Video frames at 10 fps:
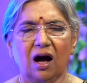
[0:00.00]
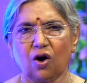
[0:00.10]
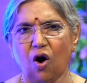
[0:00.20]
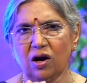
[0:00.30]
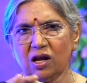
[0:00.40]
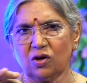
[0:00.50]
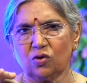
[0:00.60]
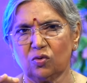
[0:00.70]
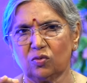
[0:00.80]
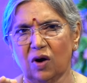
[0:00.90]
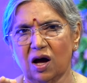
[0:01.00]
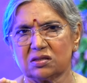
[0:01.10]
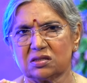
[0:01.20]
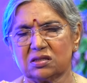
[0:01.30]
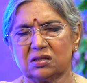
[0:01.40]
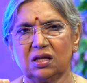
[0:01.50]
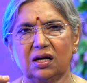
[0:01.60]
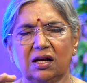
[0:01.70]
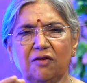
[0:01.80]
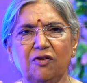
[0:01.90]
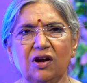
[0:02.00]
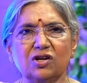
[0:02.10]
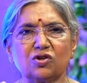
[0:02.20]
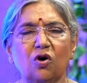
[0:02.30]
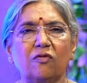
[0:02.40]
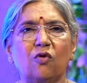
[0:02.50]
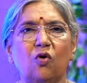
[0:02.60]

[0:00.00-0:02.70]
According to us, the definition of